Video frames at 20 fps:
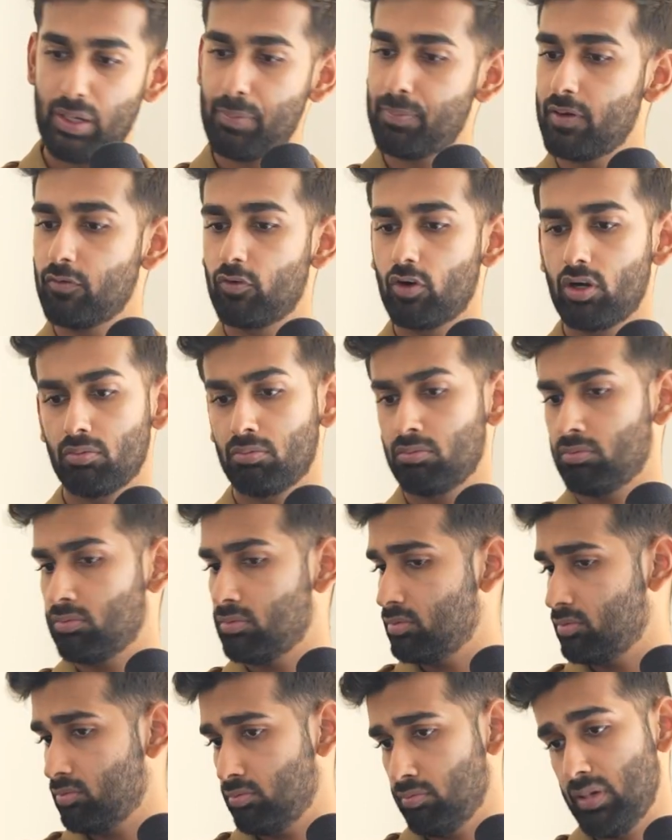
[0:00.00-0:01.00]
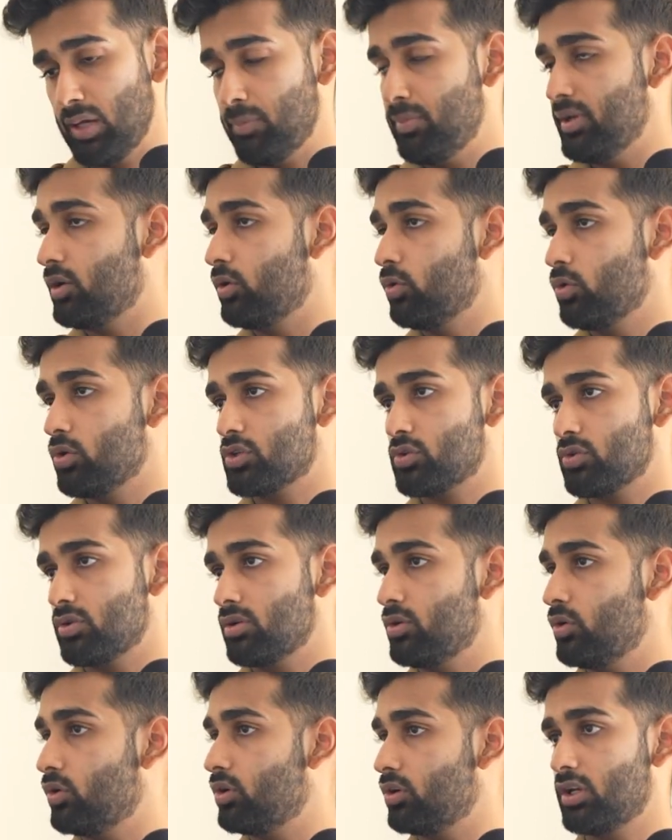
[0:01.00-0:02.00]
people would maybe close,
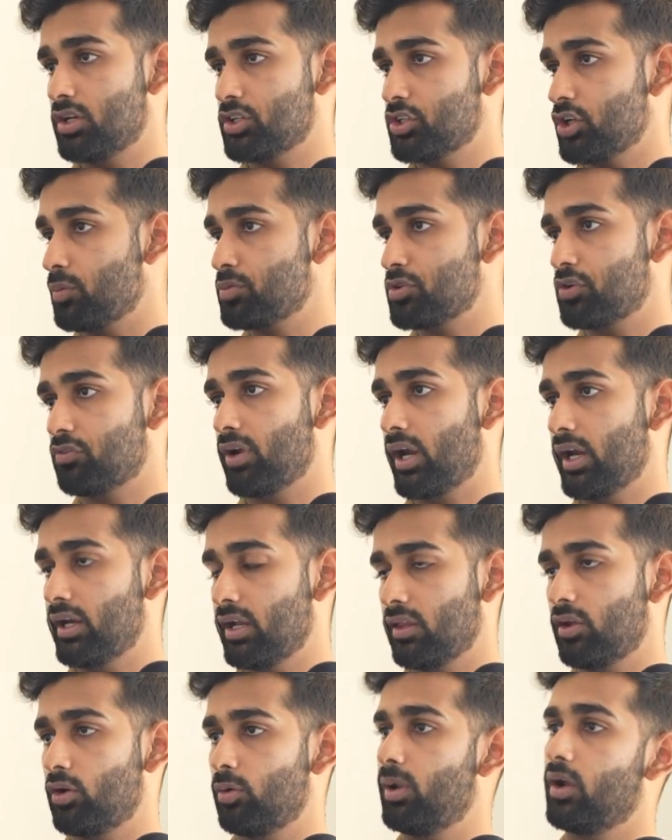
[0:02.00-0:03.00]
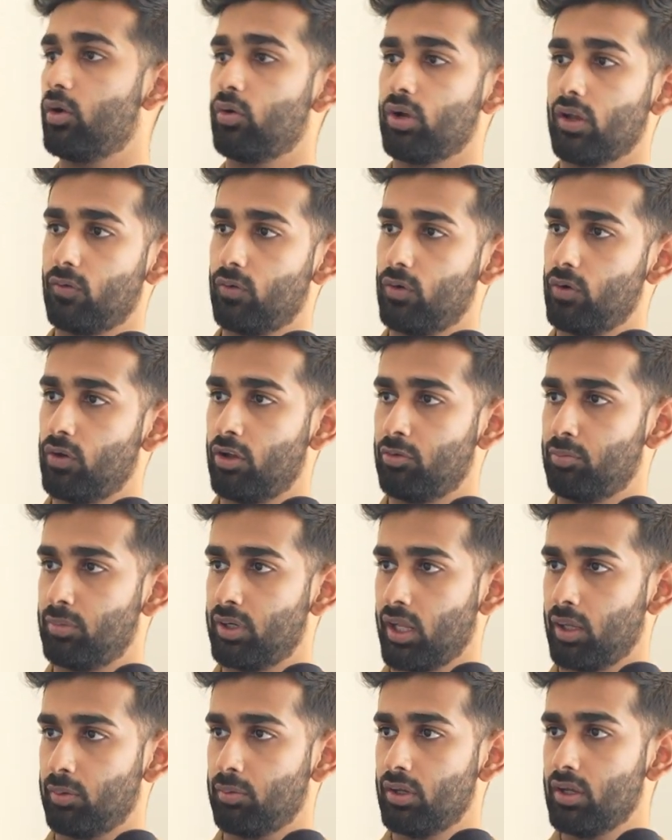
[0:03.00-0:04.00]
you know, their shops on Friday and they're like, okay, I want to have my
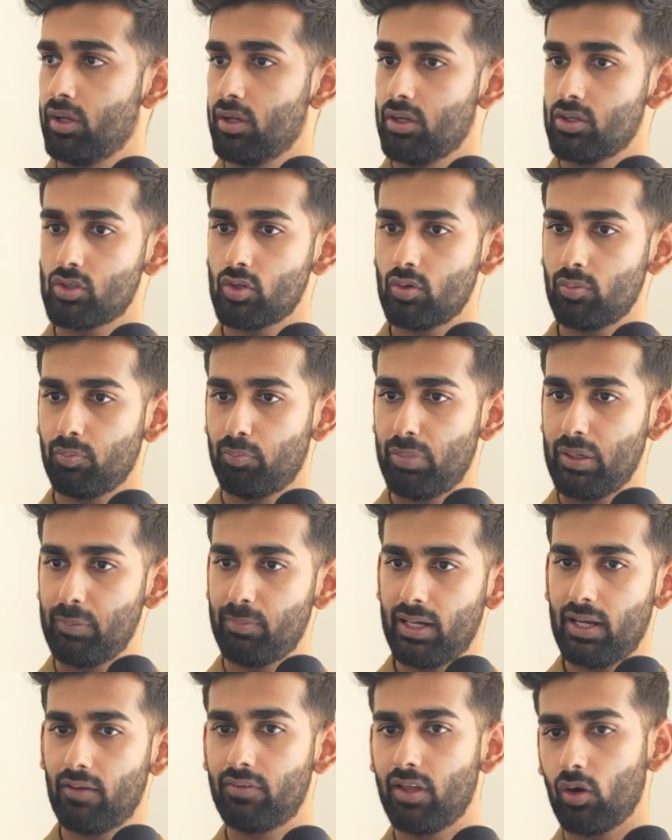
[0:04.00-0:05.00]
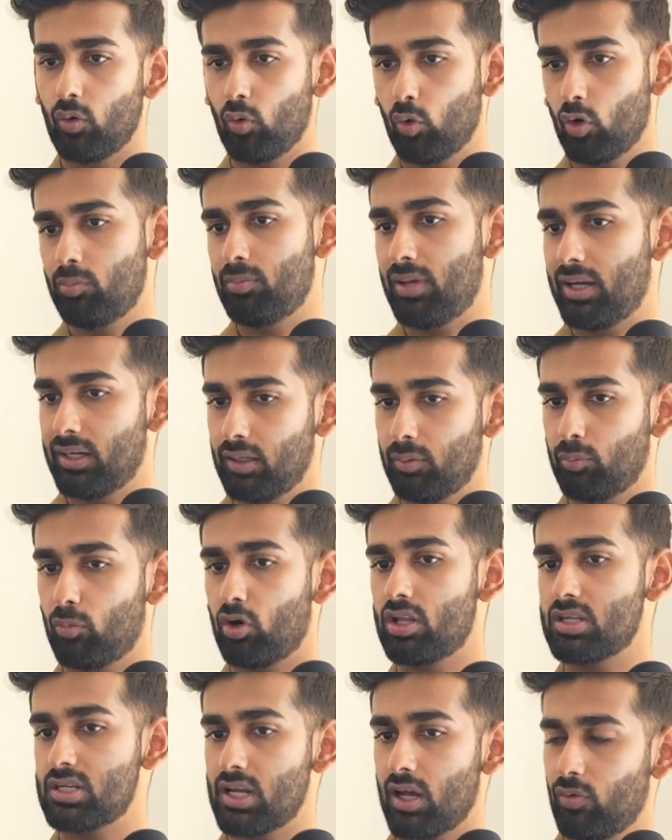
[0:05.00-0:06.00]
time. So people have their own mental
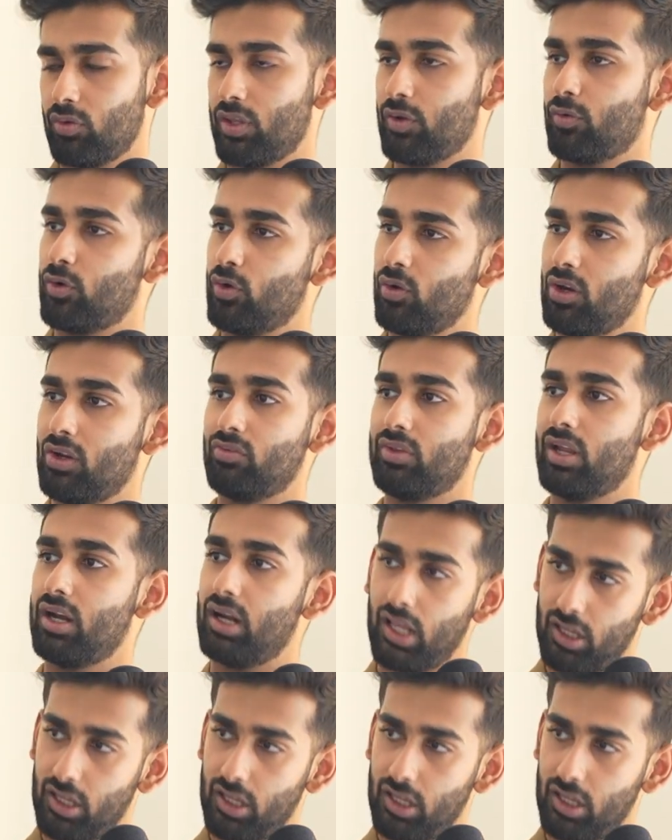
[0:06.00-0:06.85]
models and how they want to live their